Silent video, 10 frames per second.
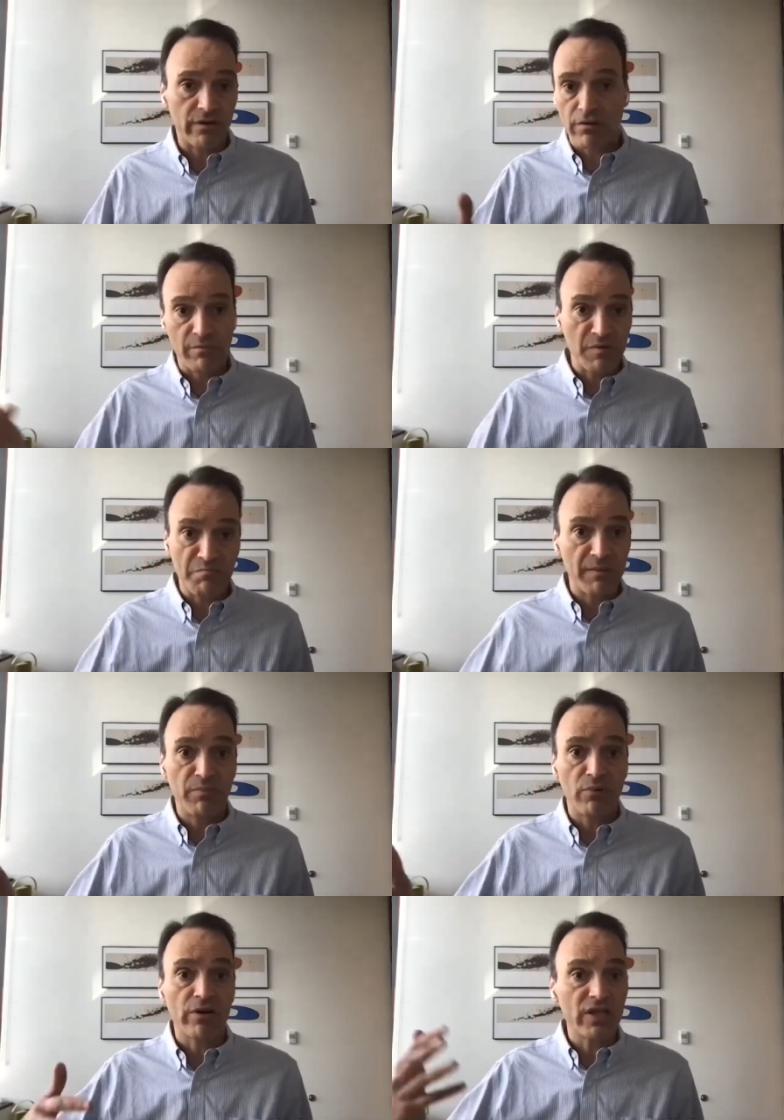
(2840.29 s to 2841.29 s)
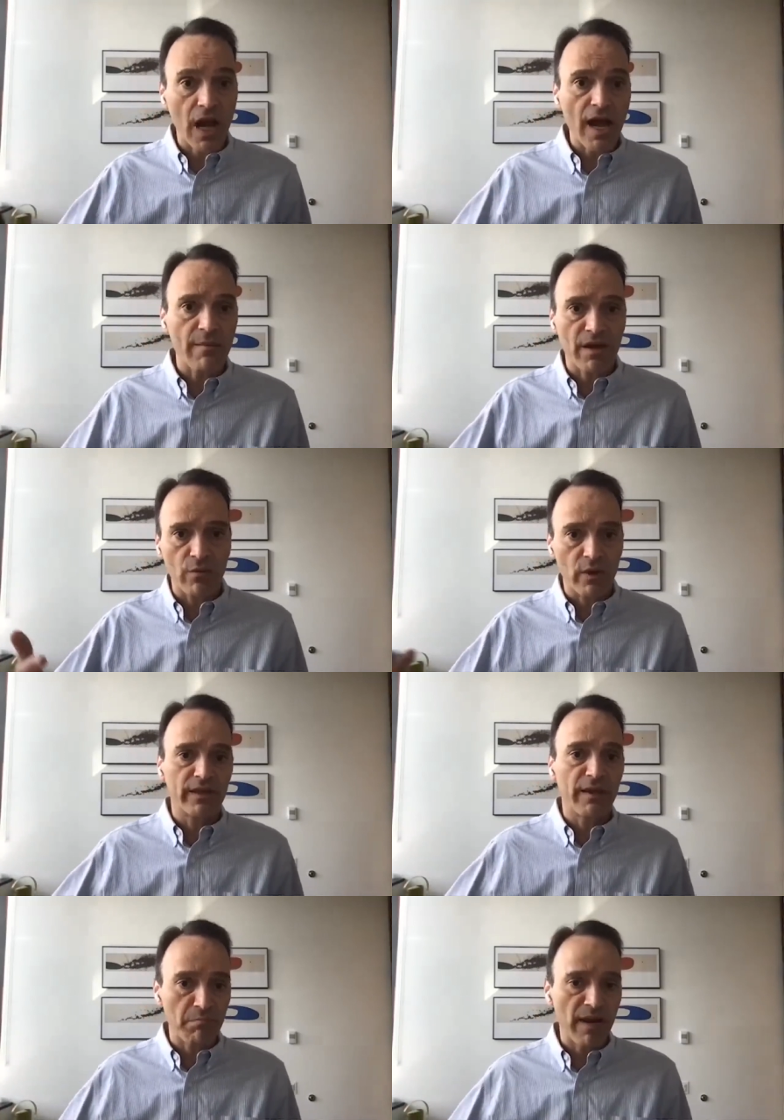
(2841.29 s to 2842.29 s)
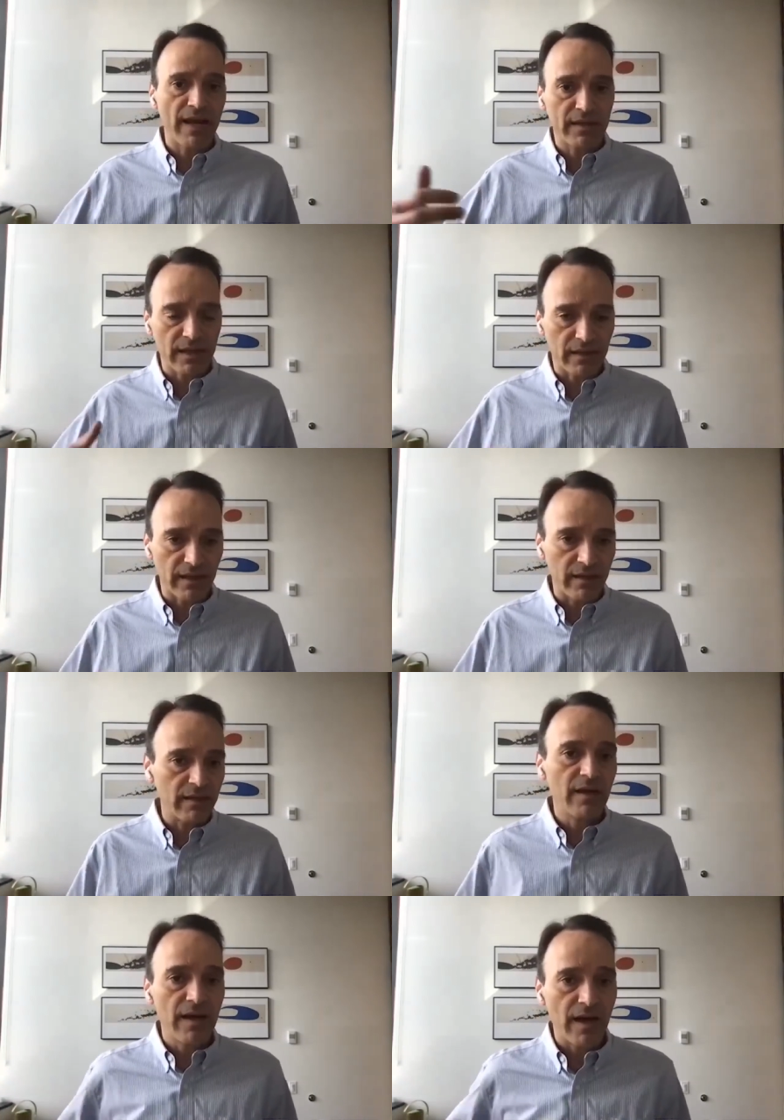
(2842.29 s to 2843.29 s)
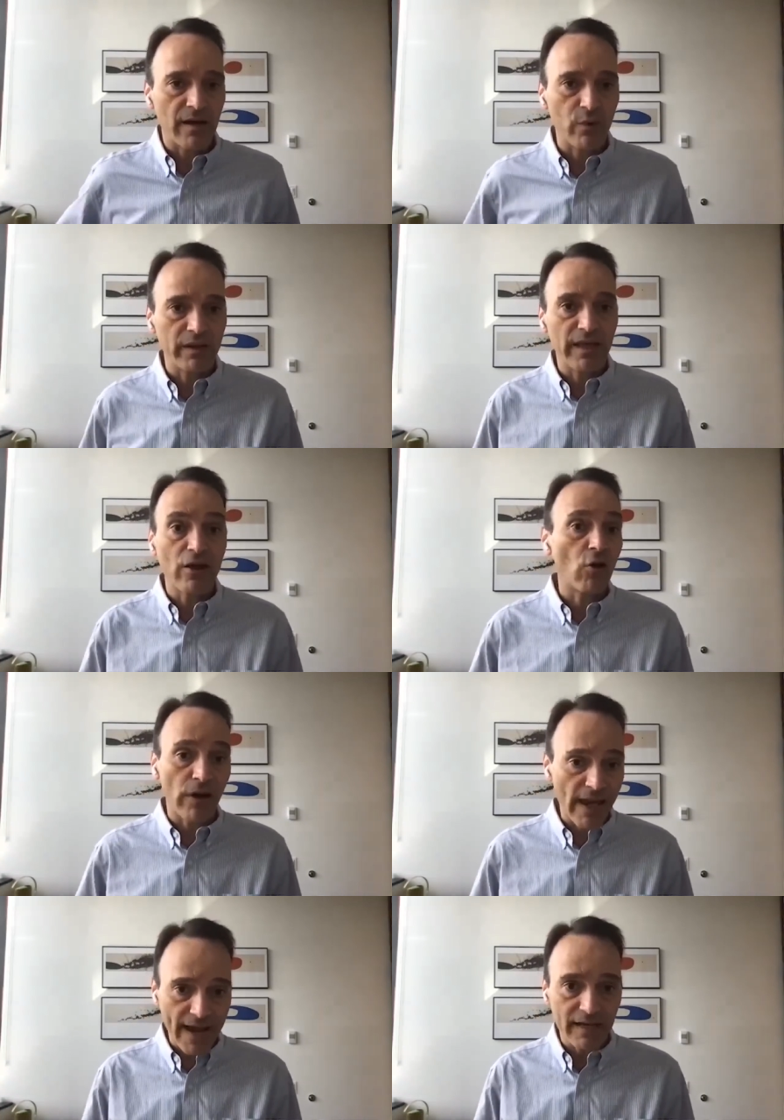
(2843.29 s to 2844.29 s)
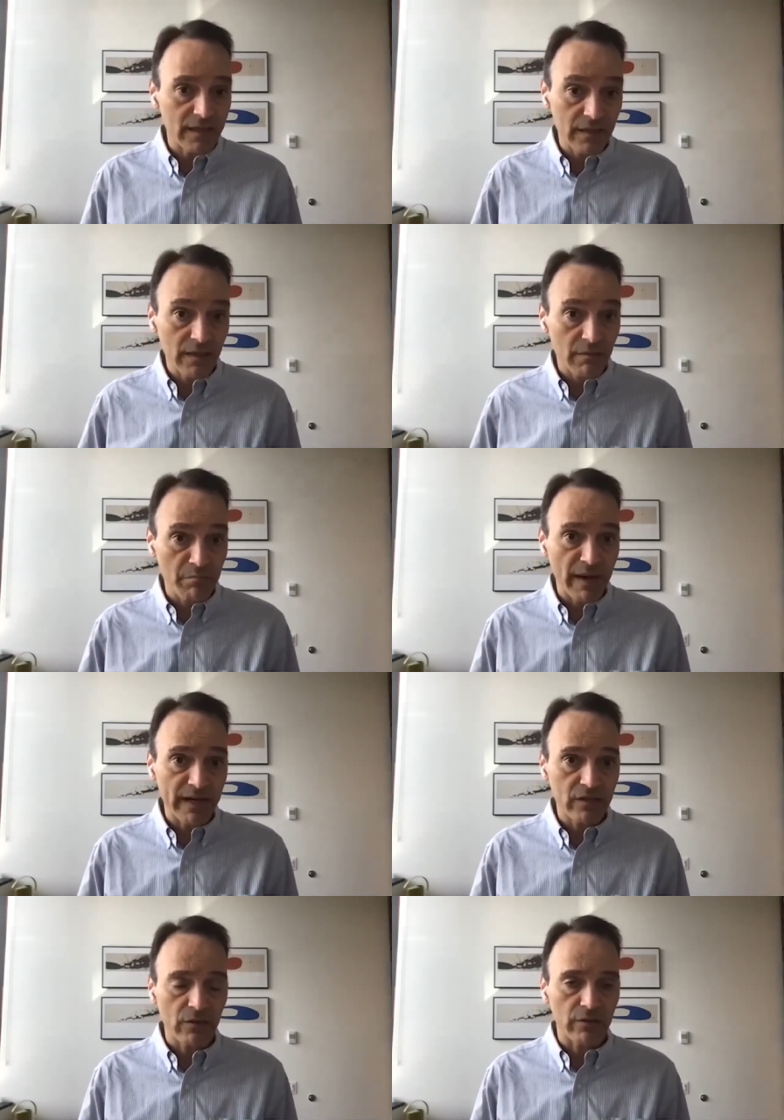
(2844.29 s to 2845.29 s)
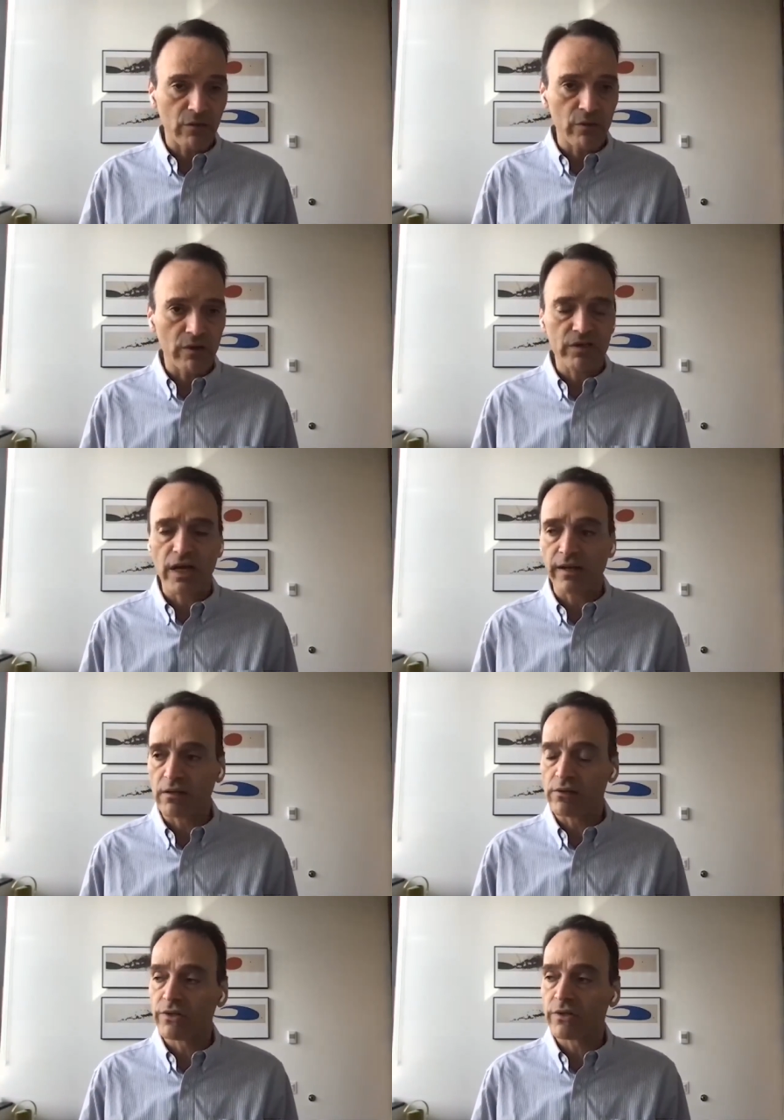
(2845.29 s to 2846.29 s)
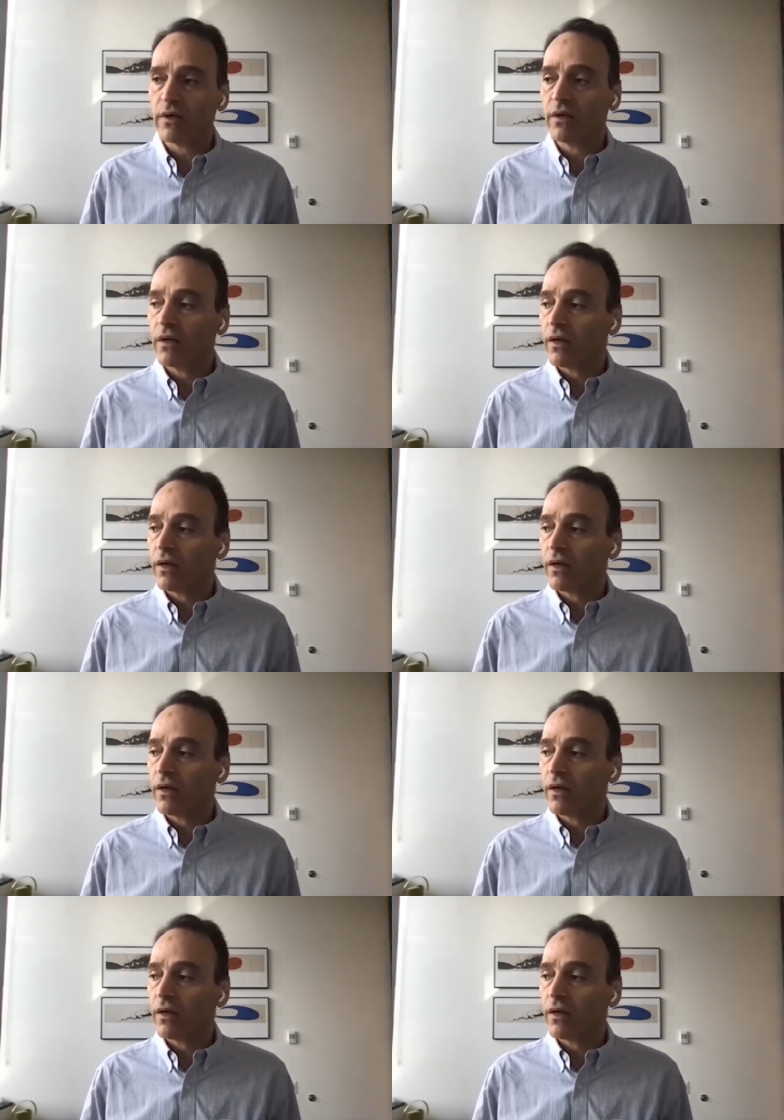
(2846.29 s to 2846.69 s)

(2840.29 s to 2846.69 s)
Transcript: You know, I mean, people are timing when they plant and they and when they collect based on lunar cycles.